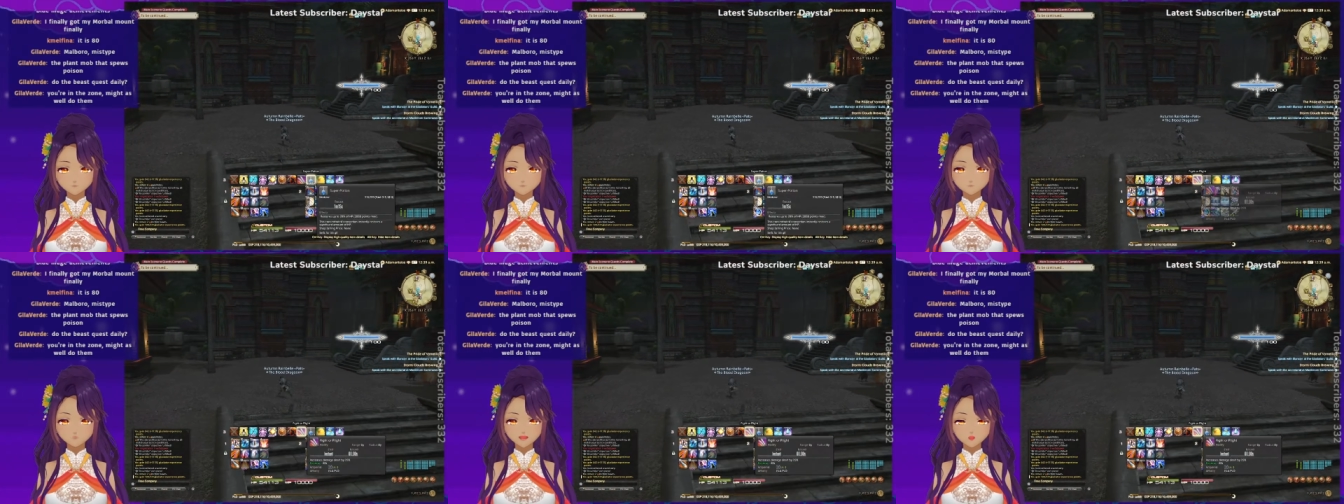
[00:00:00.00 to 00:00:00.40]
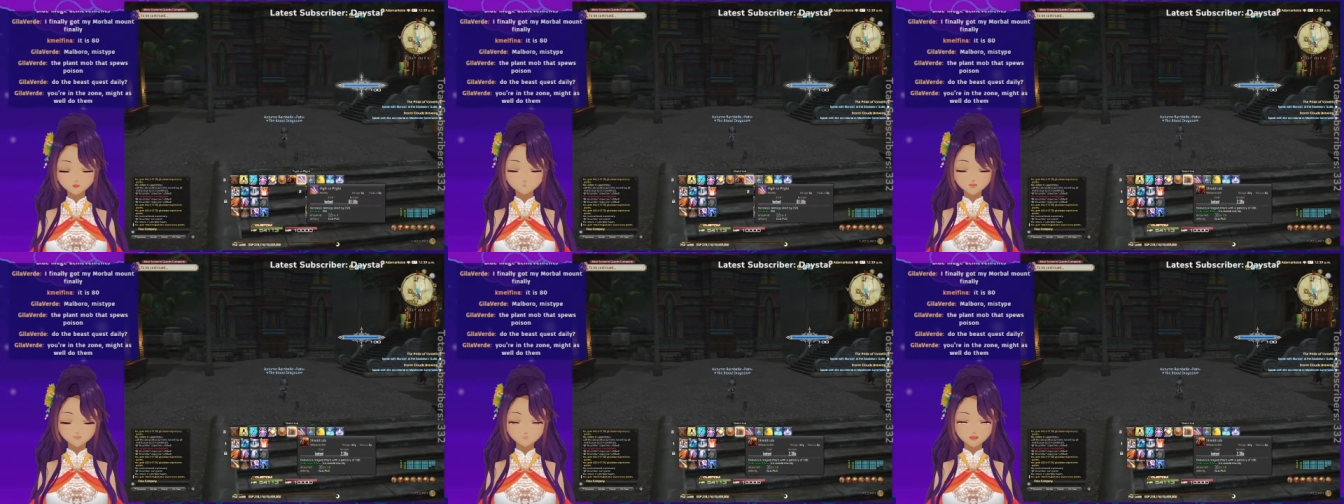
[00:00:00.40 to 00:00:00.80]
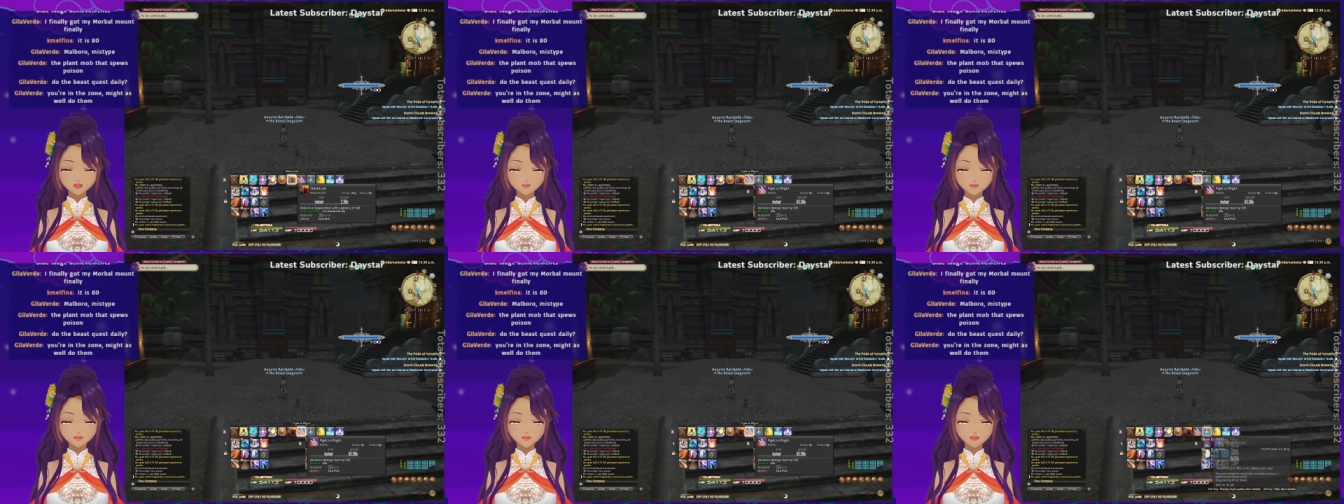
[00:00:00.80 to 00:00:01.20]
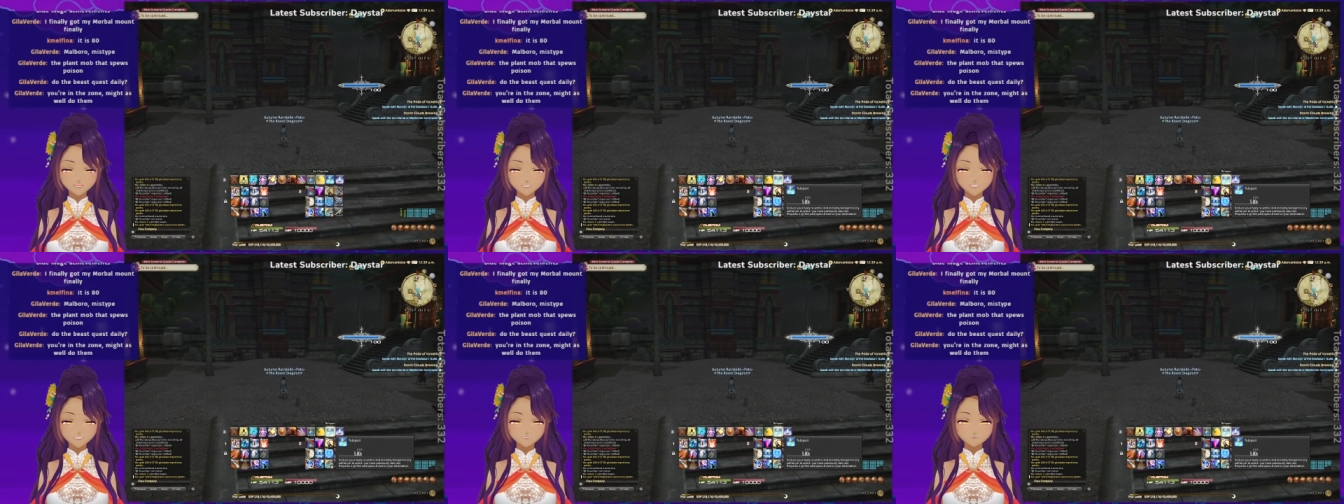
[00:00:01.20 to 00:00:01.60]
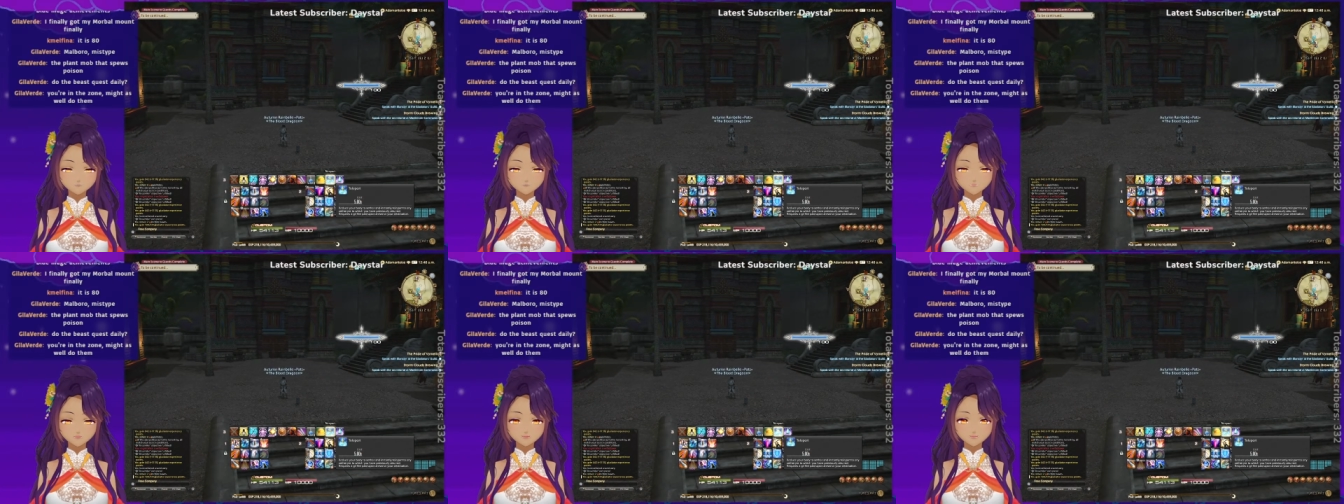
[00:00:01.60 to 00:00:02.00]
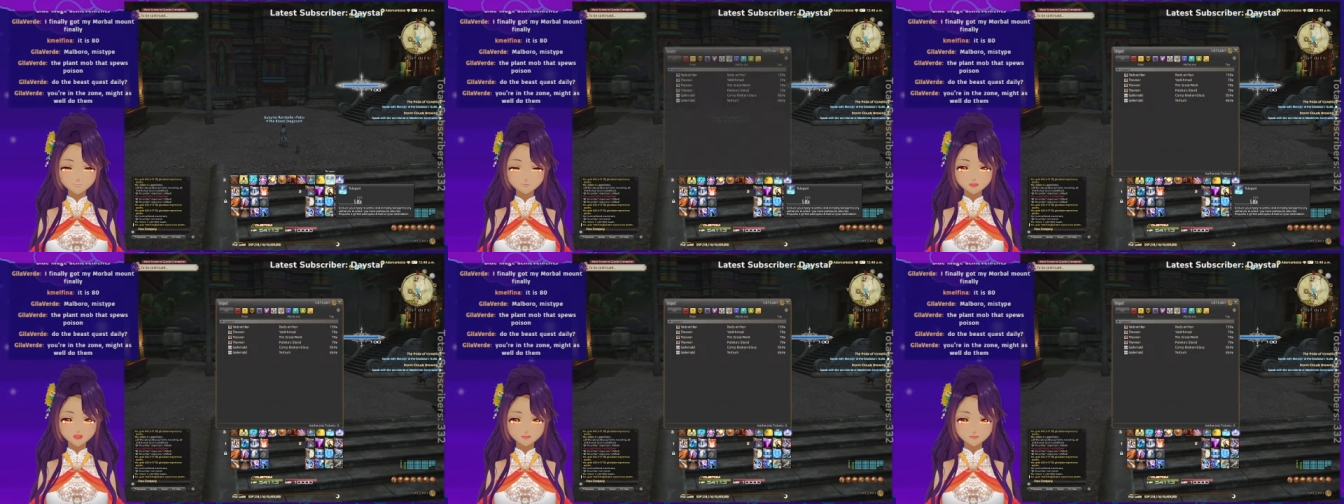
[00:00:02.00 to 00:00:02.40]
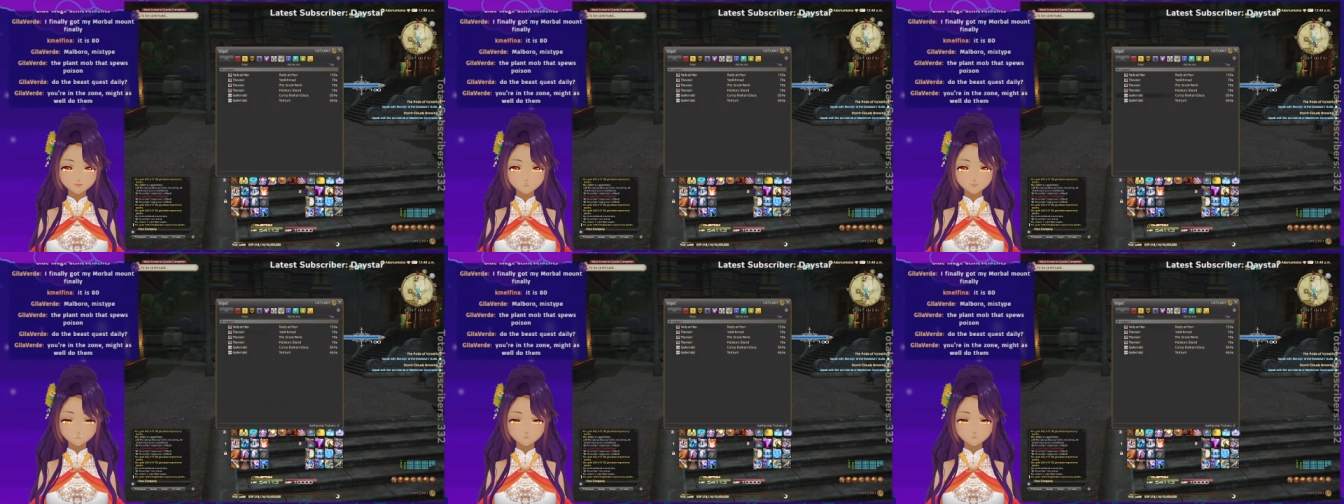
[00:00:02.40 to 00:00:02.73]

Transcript: Okay, hold on, let me think. Teleport.